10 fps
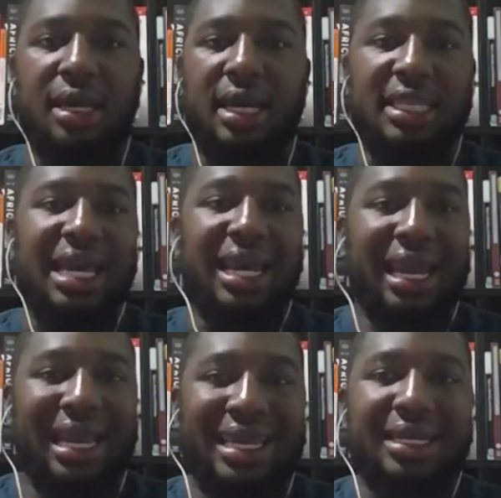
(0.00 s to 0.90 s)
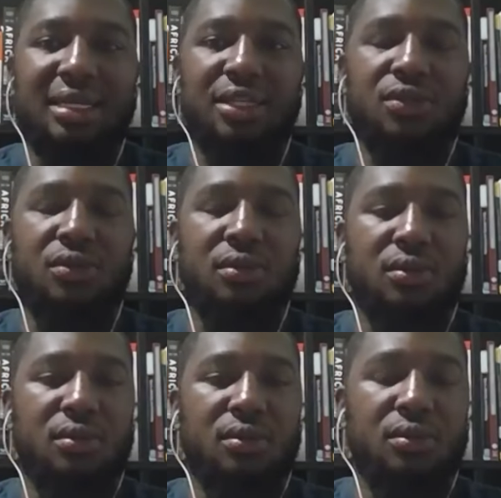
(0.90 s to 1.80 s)
They are likely
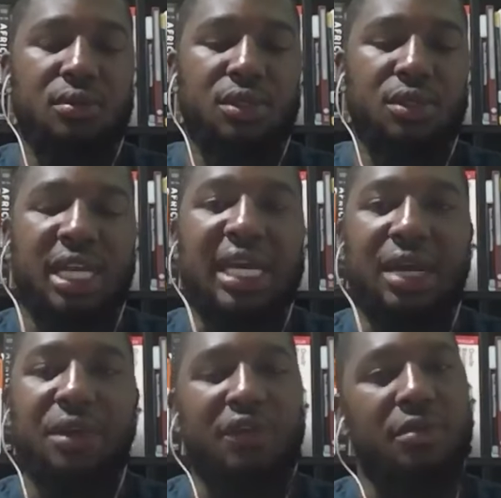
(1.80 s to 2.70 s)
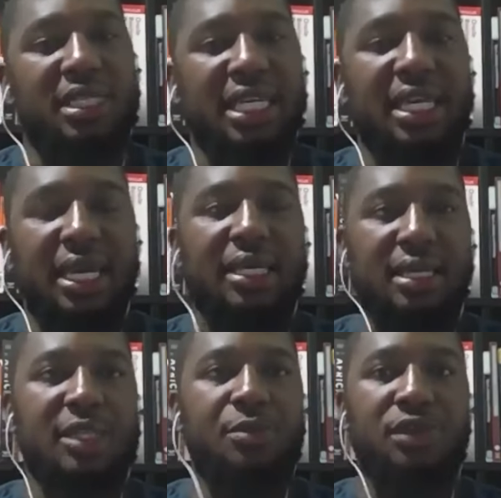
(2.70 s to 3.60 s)
to shy away from taking
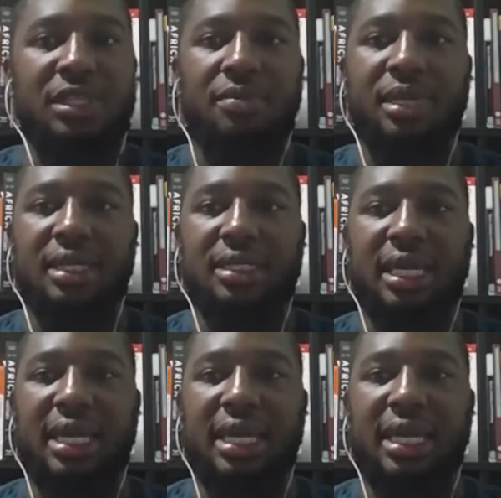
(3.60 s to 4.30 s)
any responsibility.